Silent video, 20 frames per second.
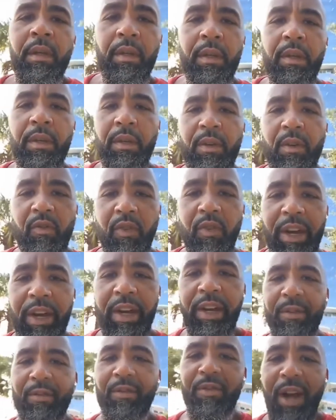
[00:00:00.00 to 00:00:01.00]

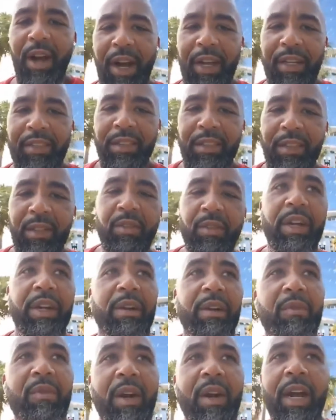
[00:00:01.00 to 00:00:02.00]
Grand rising,
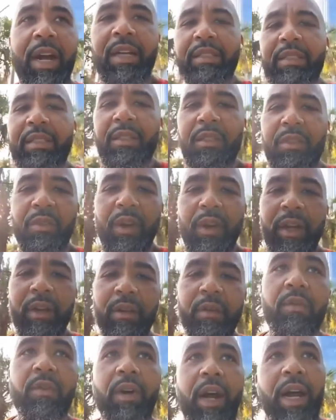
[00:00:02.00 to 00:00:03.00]
grand rising,
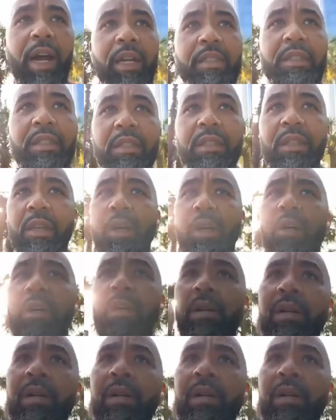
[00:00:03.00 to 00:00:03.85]
grand rising, y'all.